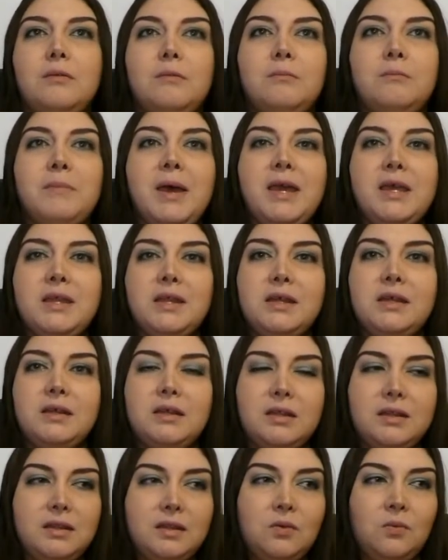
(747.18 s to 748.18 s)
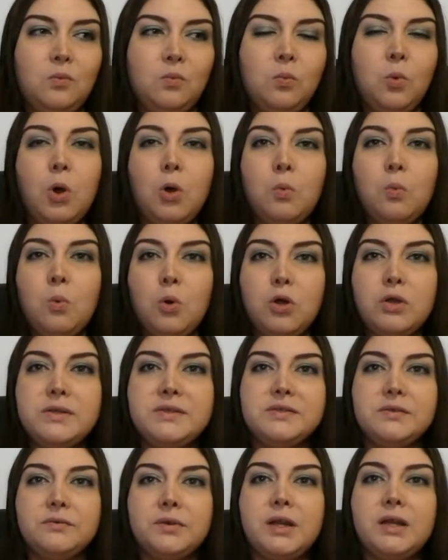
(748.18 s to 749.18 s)
made it what
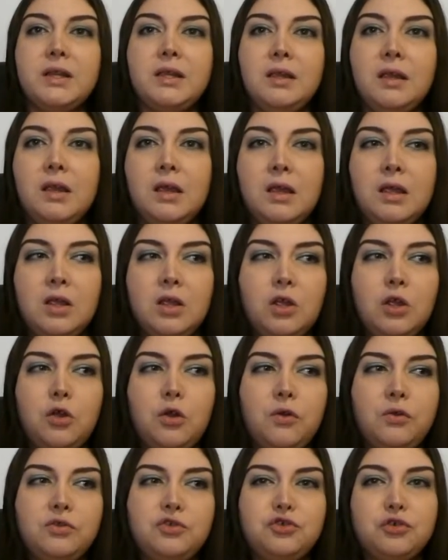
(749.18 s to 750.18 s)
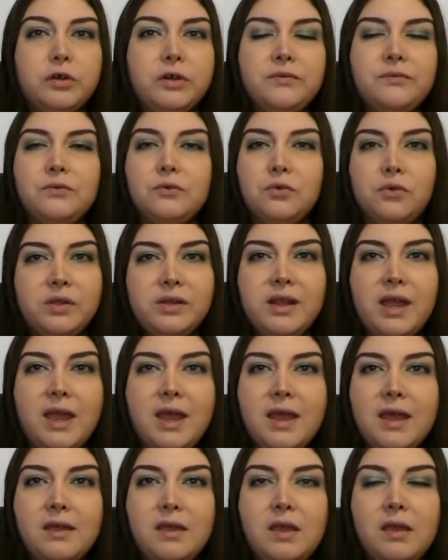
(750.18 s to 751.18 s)
was already joyful and
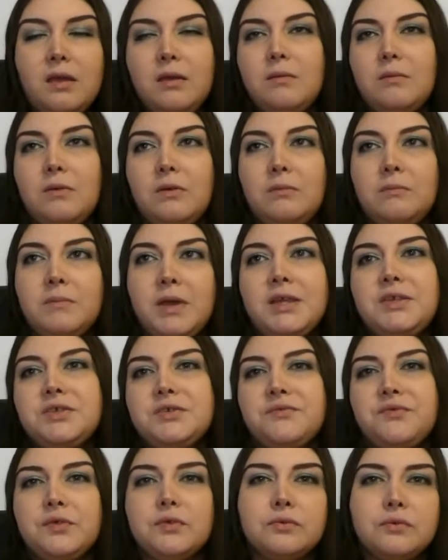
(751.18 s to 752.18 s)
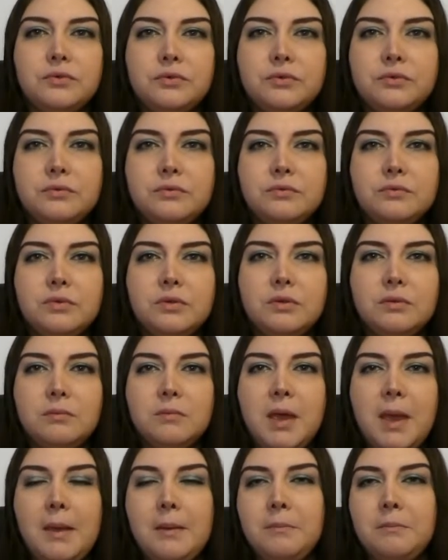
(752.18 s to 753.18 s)
uh, makes you feel good
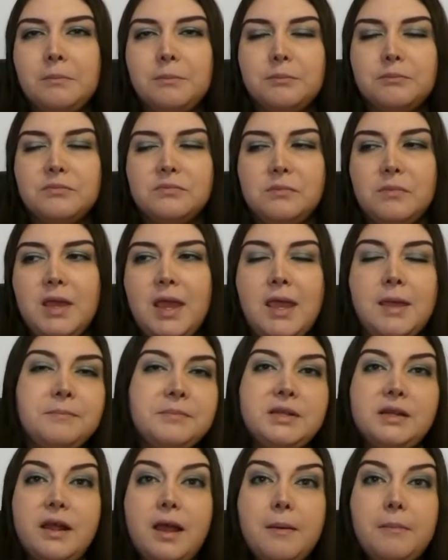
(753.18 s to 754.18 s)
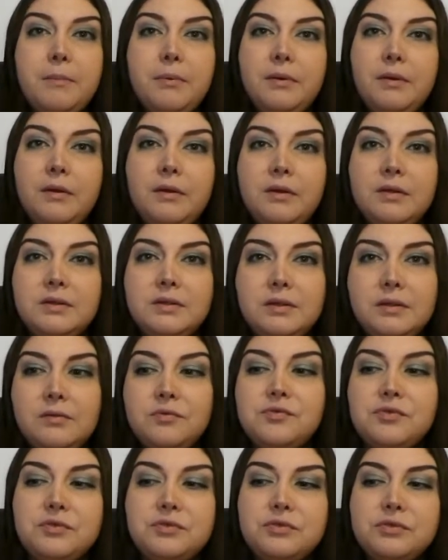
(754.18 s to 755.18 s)
and amped it up
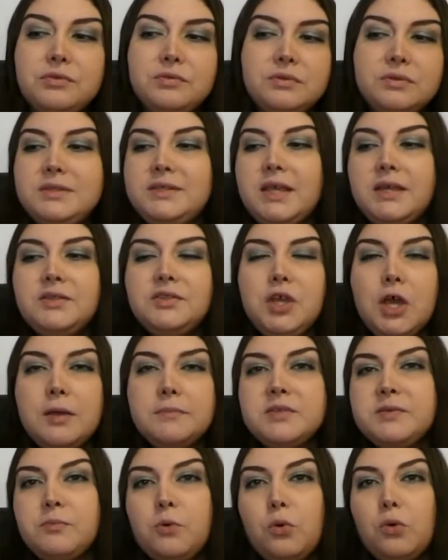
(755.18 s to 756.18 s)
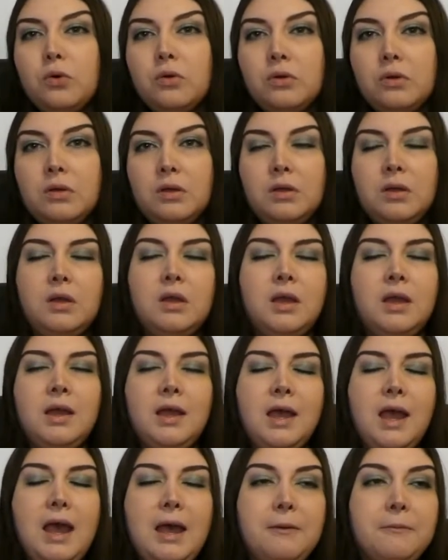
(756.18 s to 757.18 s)
ten times more,
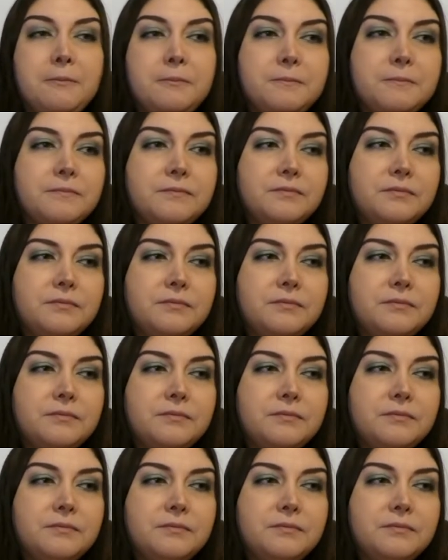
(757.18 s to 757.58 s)
um,